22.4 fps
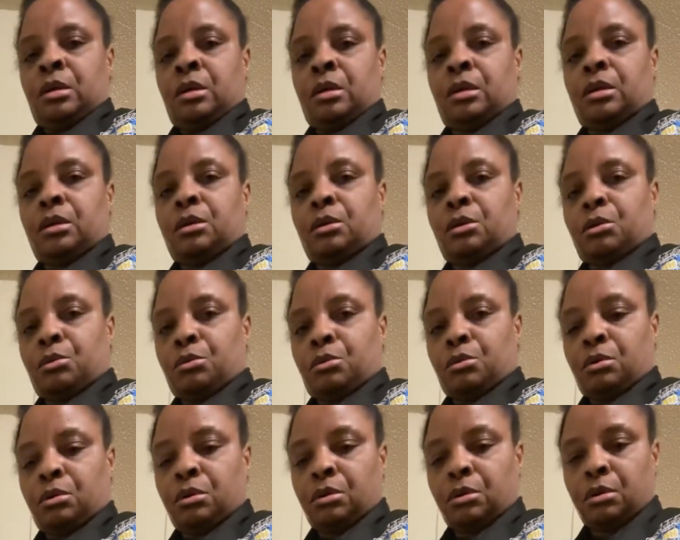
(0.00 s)
you know,
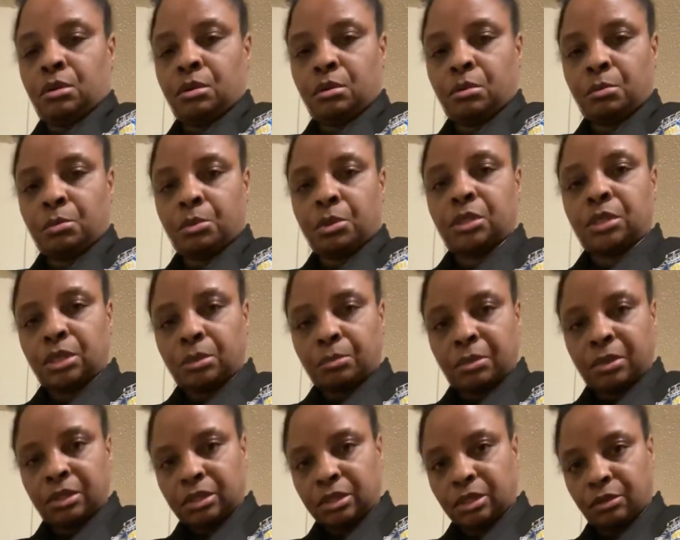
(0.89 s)
pushing
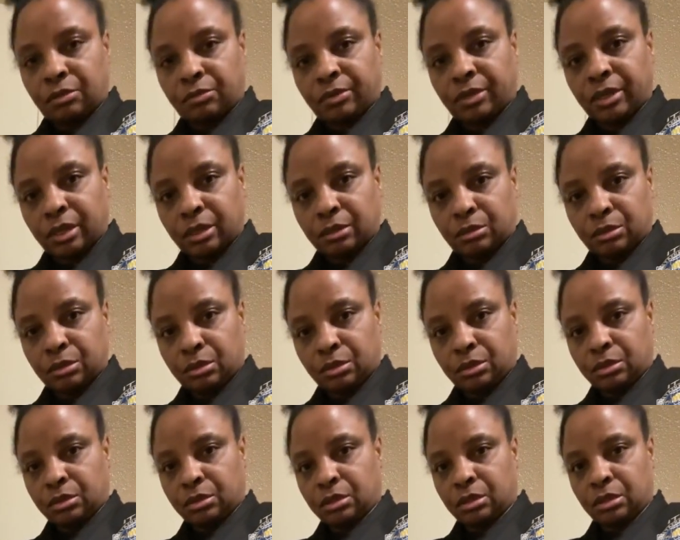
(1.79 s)
myself down
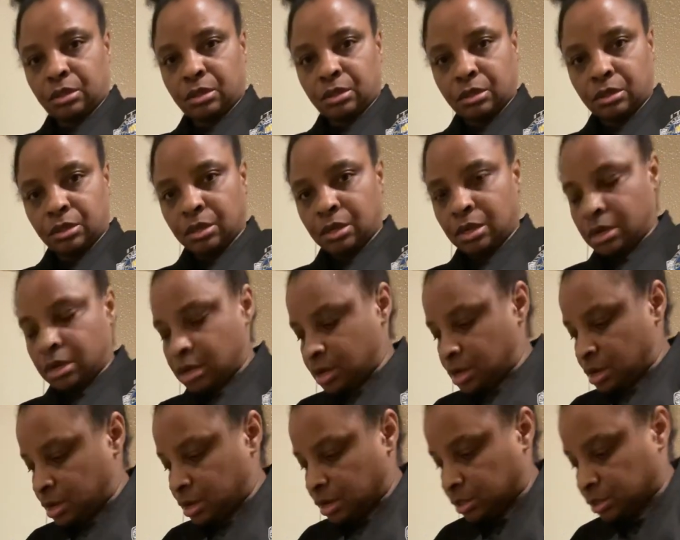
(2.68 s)
to
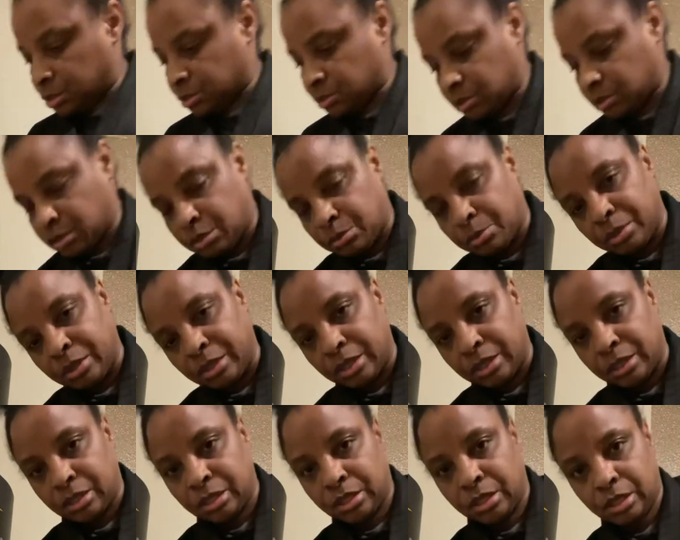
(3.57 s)
do the
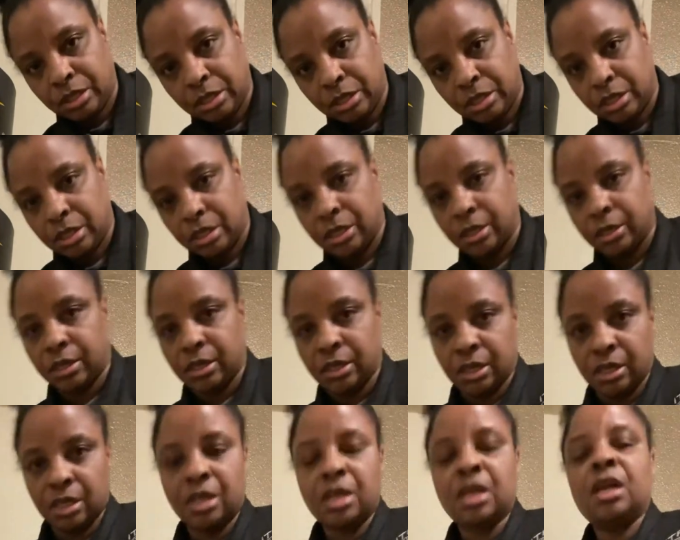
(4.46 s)
splits.
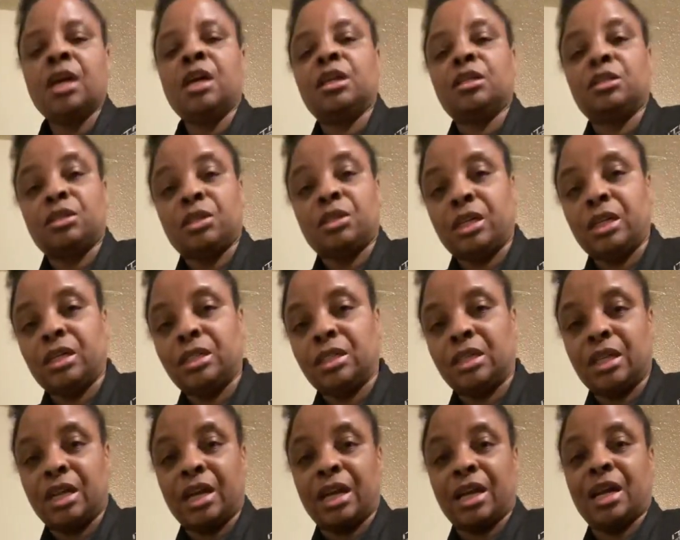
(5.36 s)
So
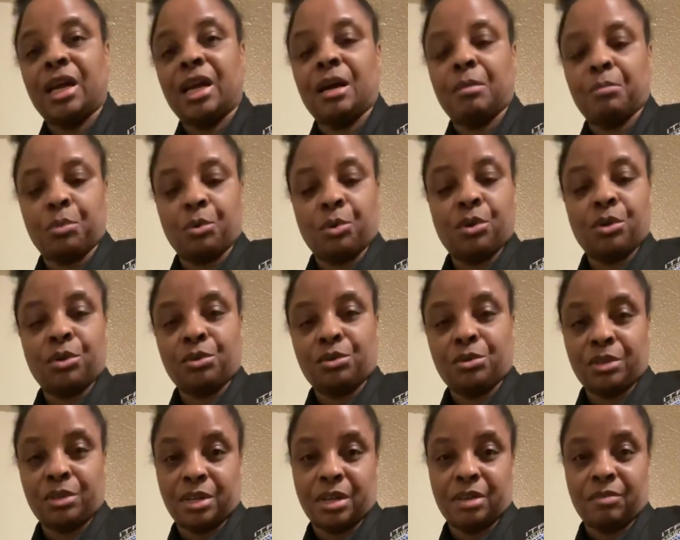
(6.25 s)
yesterday I got bored
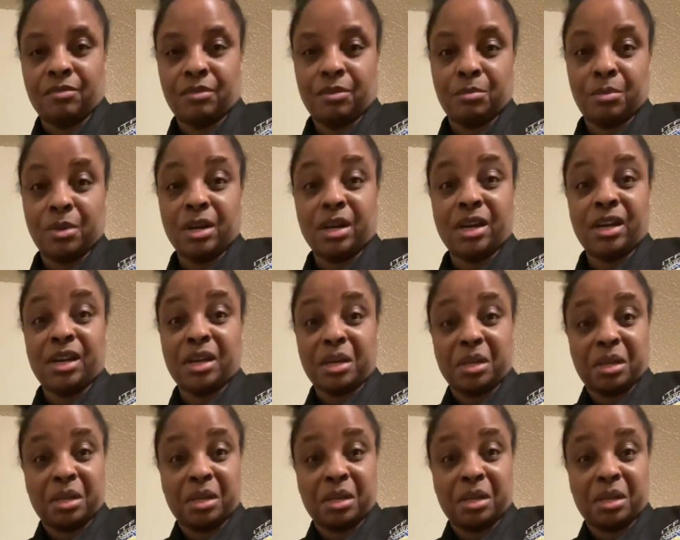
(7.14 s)
on a heavy bag.